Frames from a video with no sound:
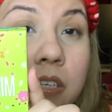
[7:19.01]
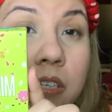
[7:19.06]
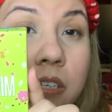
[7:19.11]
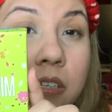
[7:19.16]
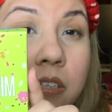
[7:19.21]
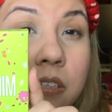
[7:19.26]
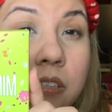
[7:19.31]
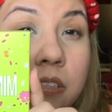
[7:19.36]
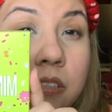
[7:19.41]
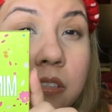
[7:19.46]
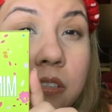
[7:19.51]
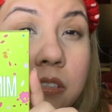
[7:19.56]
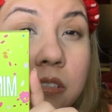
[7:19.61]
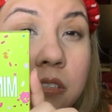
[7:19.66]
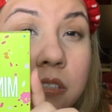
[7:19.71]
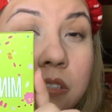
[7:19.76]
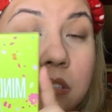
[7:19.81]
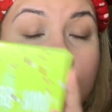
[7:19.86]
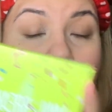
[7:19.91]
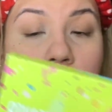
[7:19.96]
is
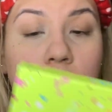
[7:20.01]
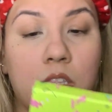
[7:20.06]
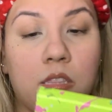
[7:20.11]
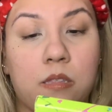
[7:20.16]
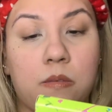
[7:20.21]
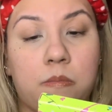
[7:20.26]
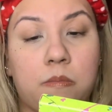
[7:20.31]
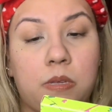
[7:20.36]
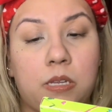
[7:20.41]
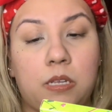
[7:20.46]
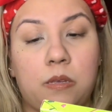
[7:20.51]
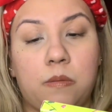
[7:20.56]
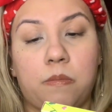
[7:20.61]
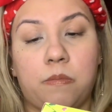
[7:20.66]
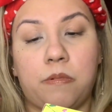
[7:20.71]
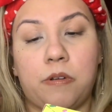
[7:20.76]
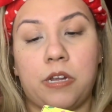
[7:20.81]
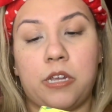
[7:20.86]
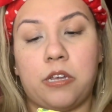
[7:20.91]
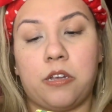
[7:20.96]
the Mini
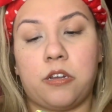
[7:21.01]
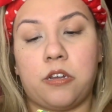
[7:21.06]
Breaker.